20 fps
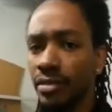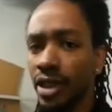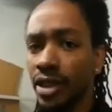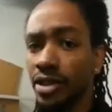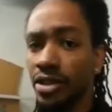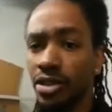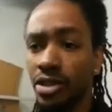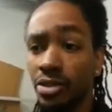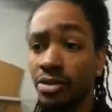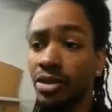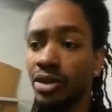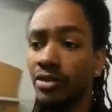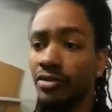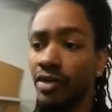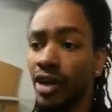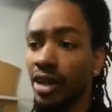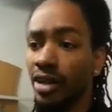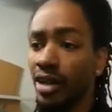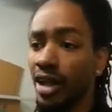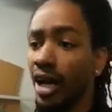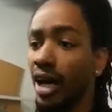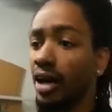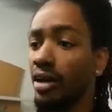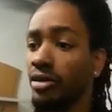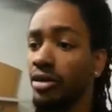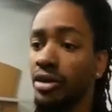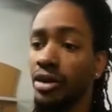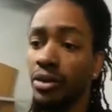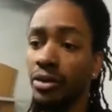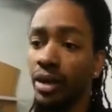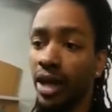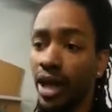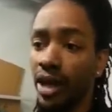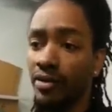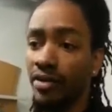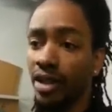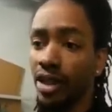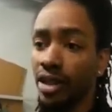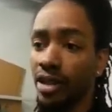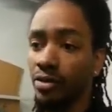This is due to the fact that I don't
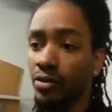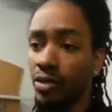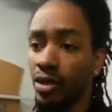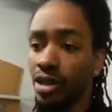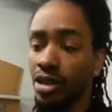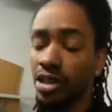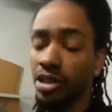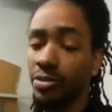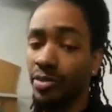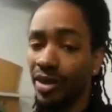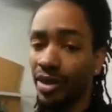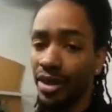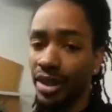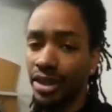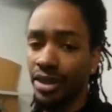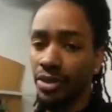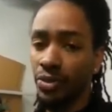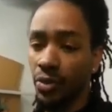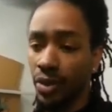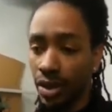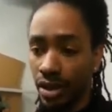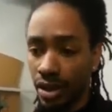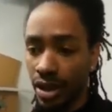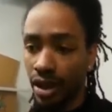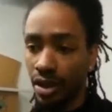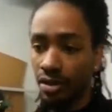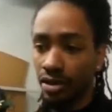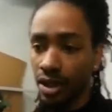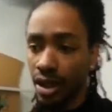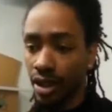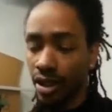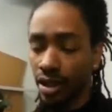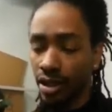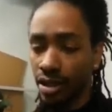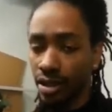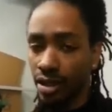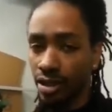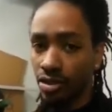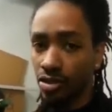have any real experience with interlocking.